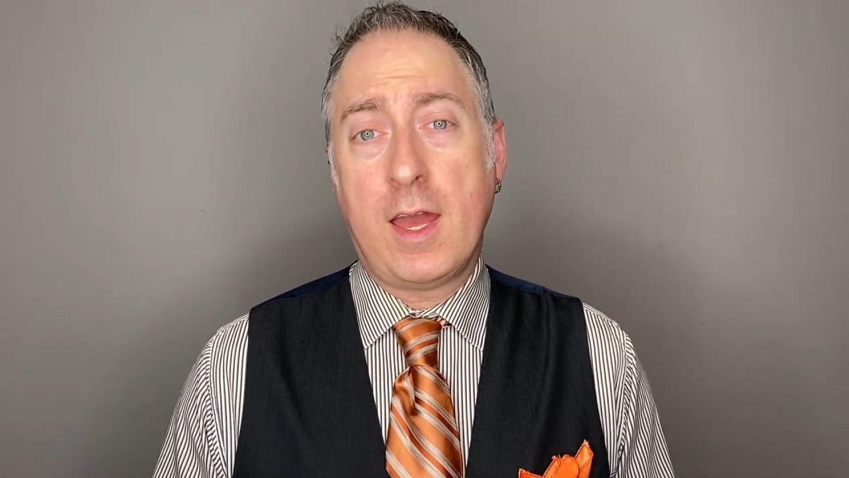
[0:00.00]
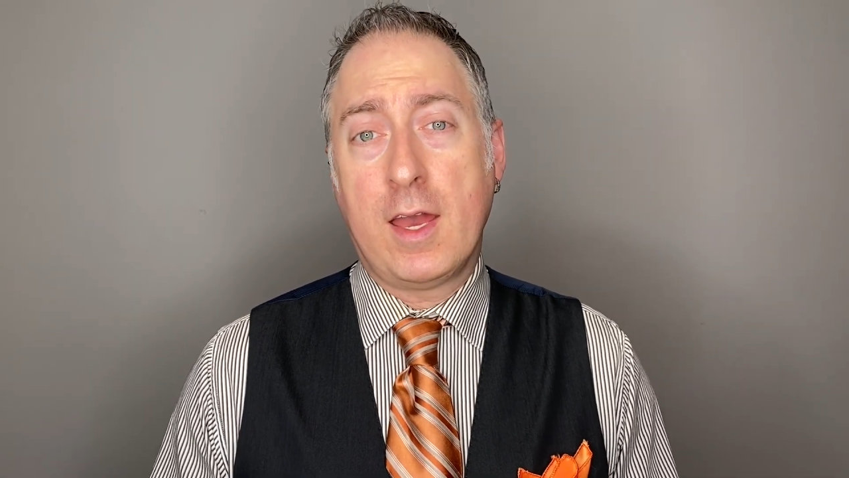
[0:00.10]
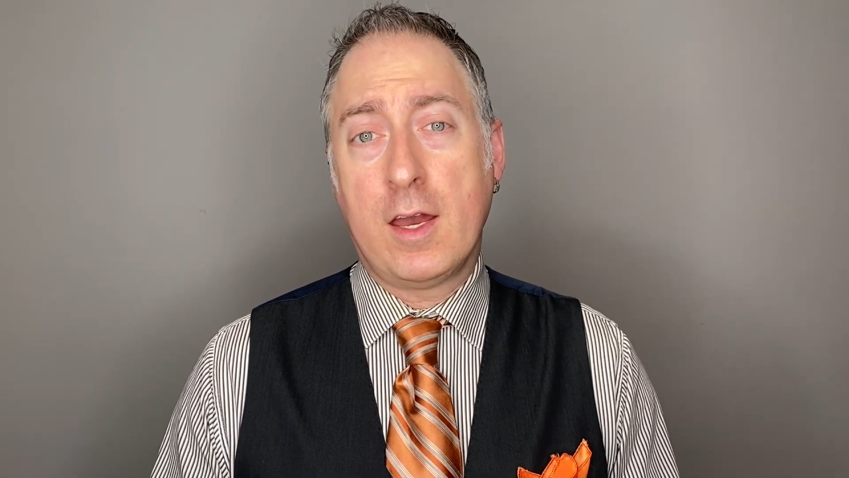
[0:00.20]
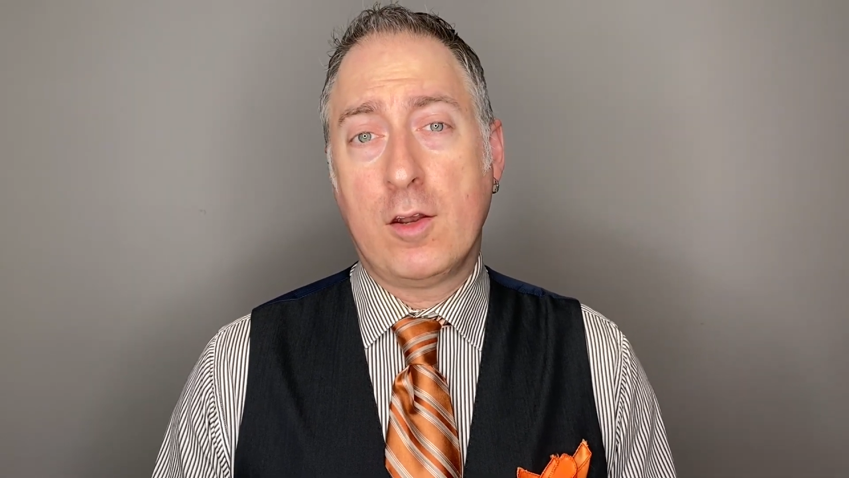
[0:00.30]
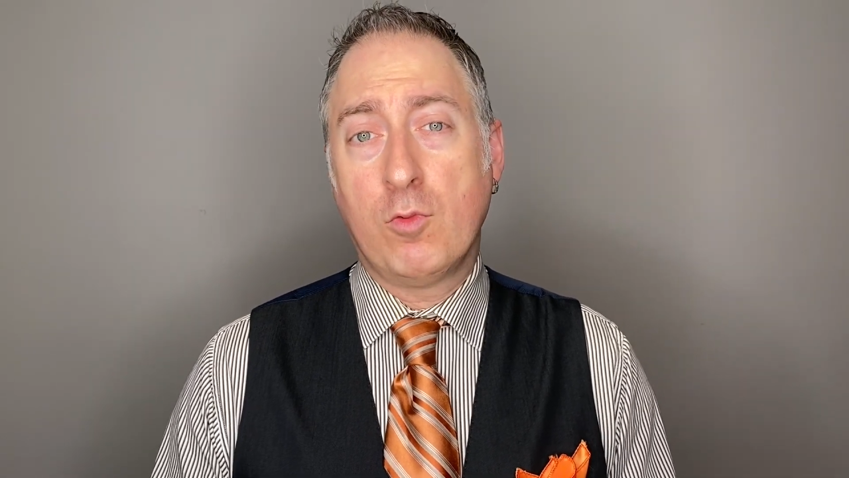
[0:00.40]

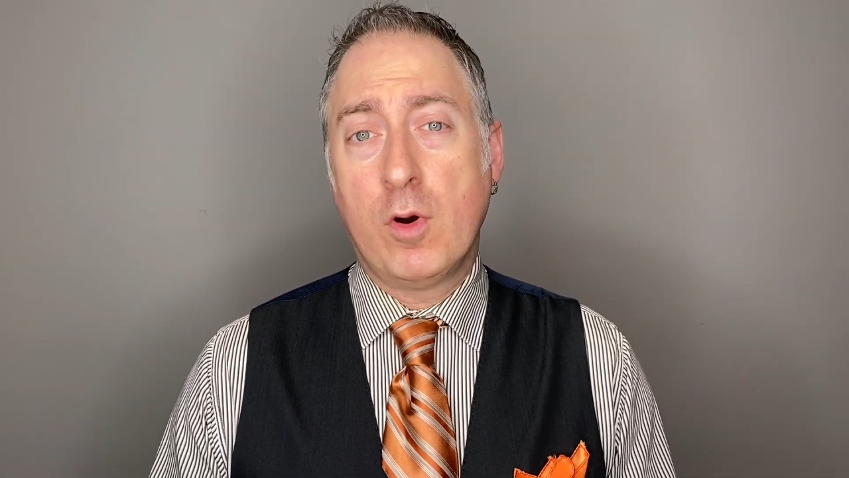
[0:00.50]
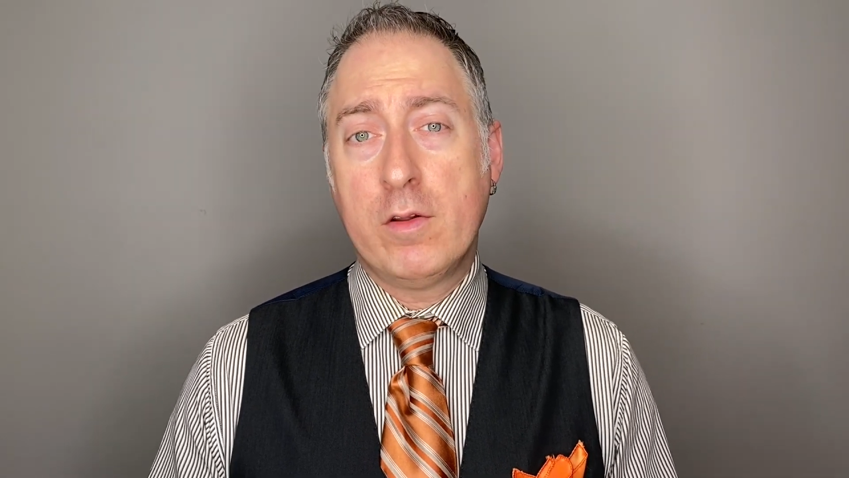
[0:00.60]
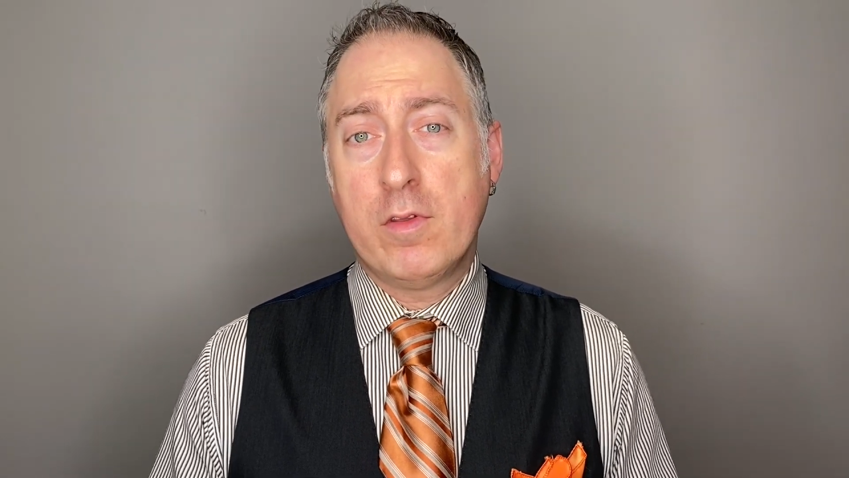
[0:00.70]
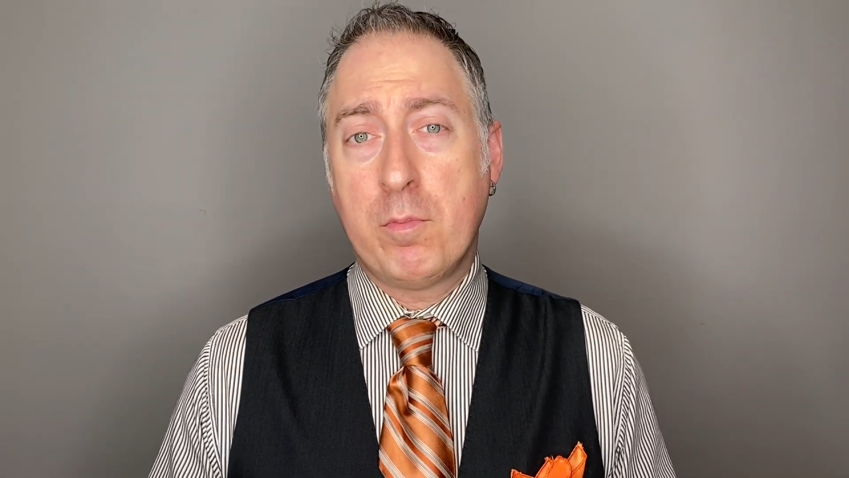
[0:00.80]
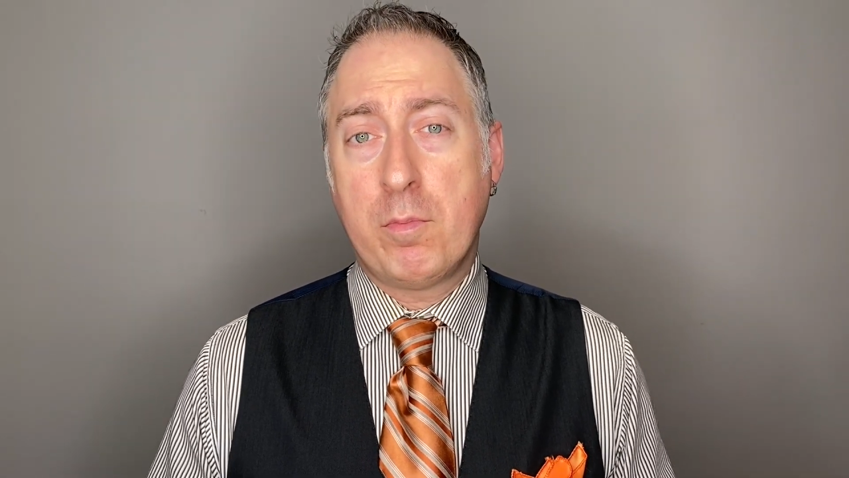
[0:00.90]
and one
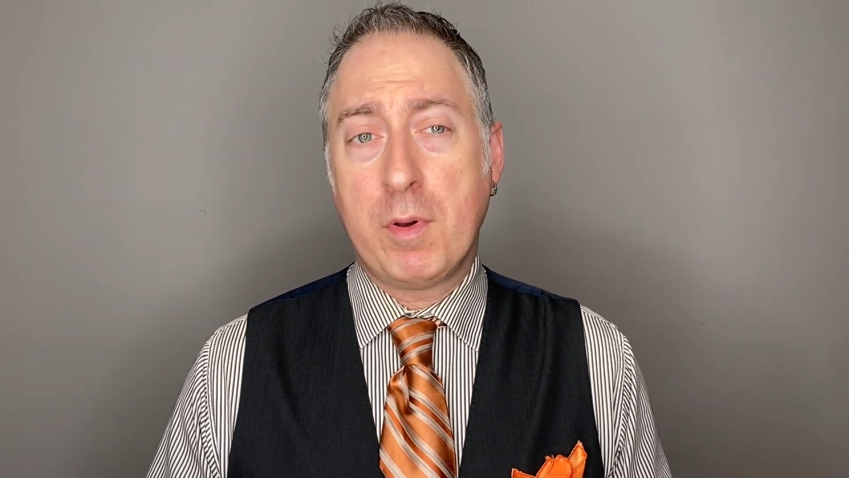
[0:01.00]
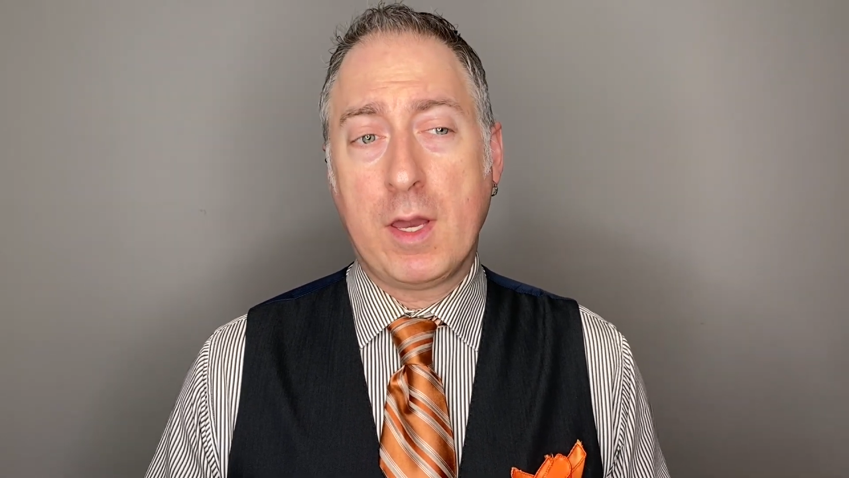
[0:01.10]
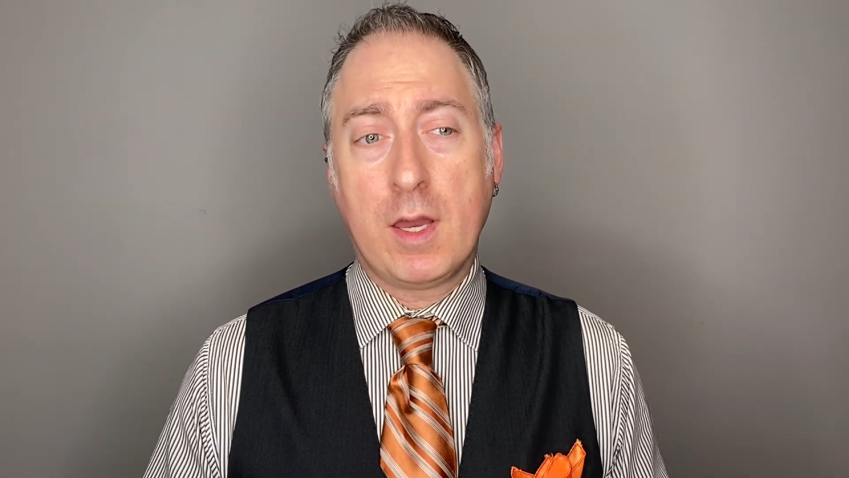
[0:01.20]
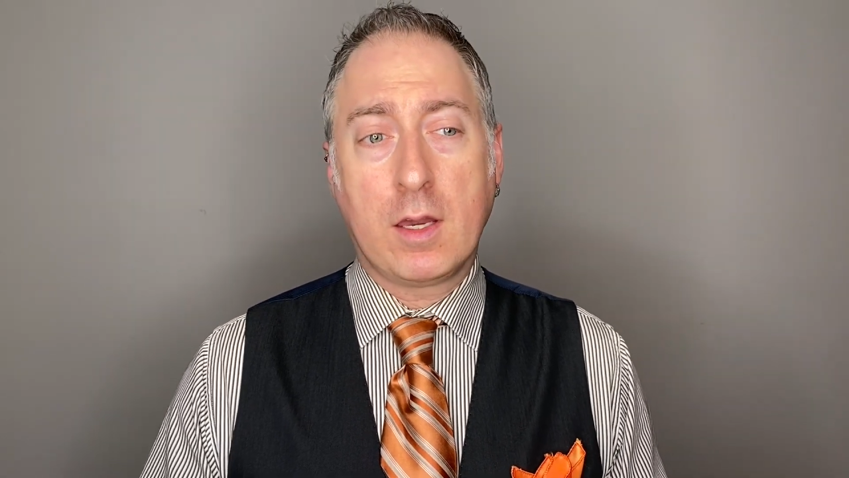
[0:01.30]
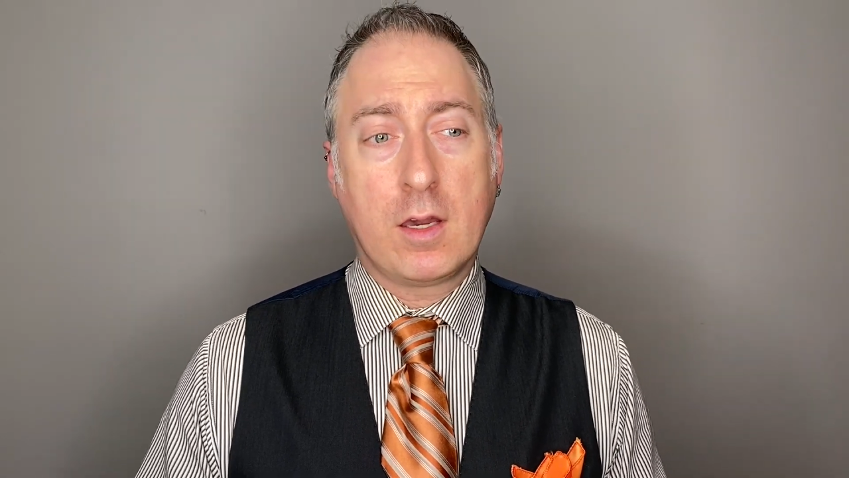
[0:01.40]
of the
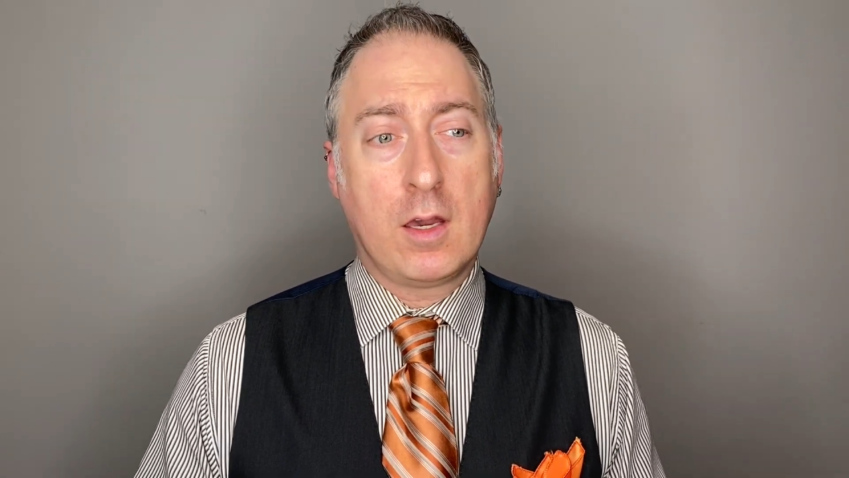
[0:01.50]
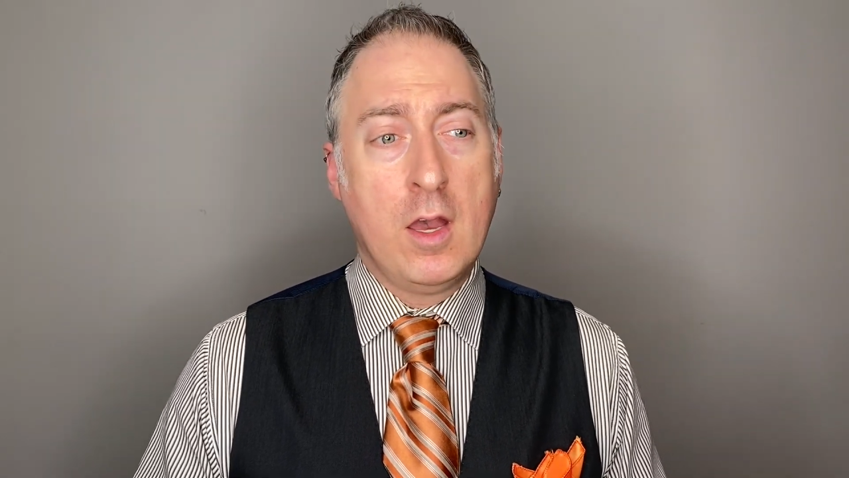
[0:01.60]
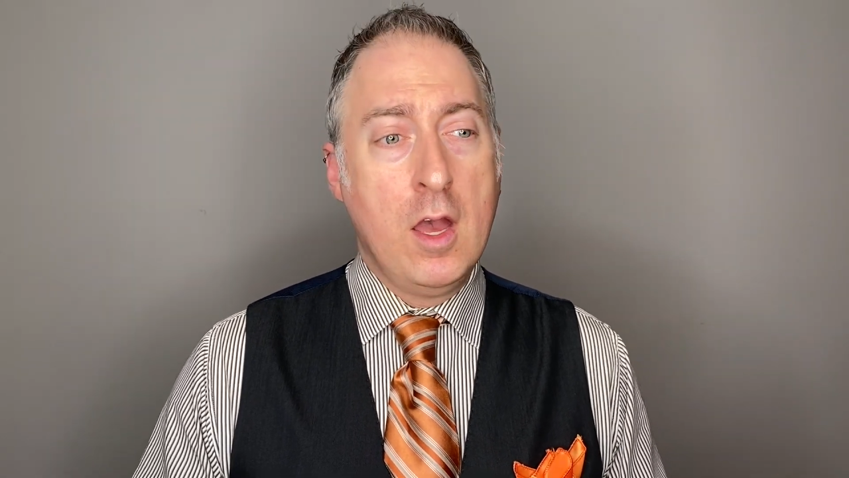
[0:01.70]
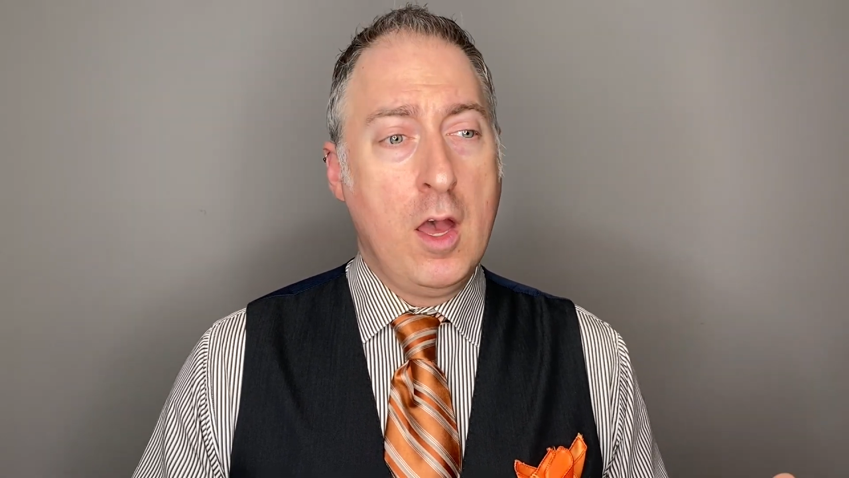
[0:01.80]
big